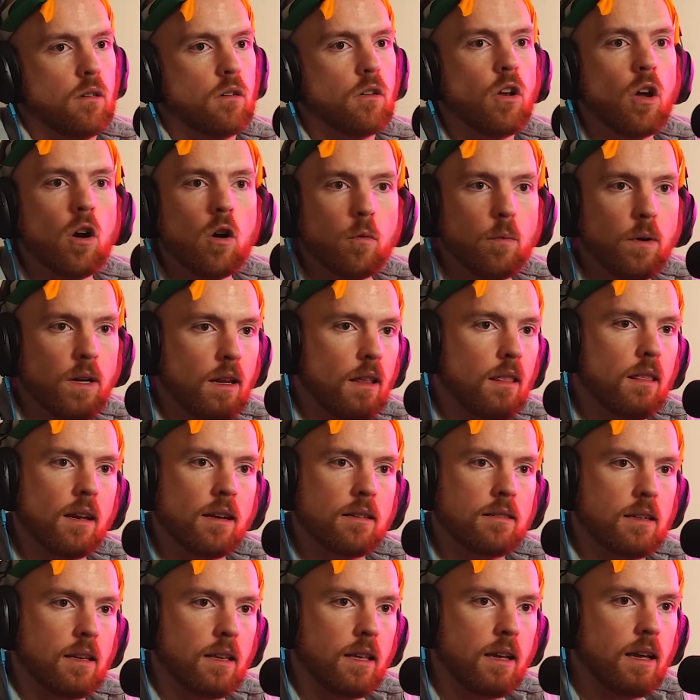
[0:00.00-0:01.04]
Nobody
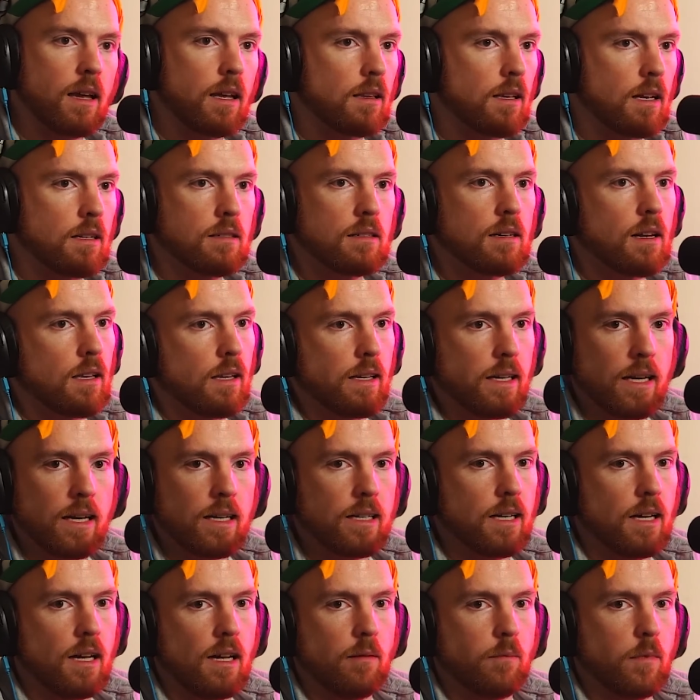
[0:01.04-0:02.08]
thinks of that. That's not like a
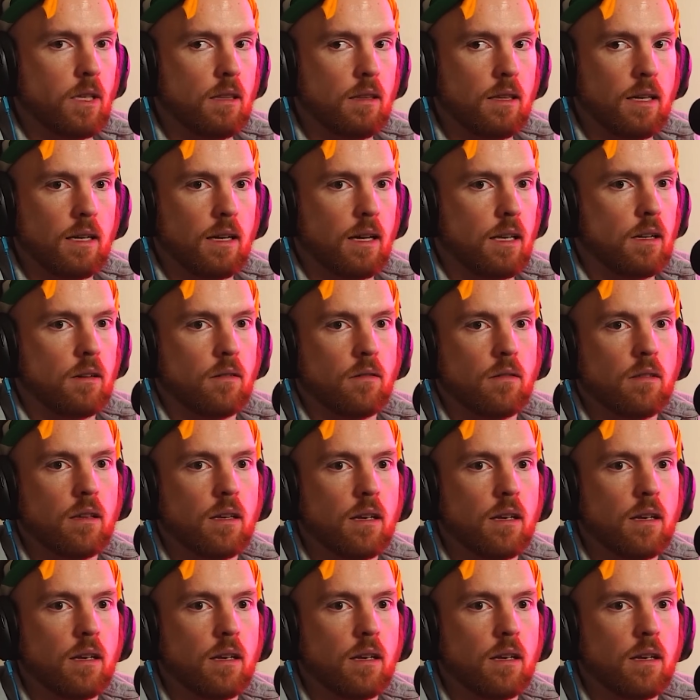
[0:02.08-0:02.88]
common thing, I don't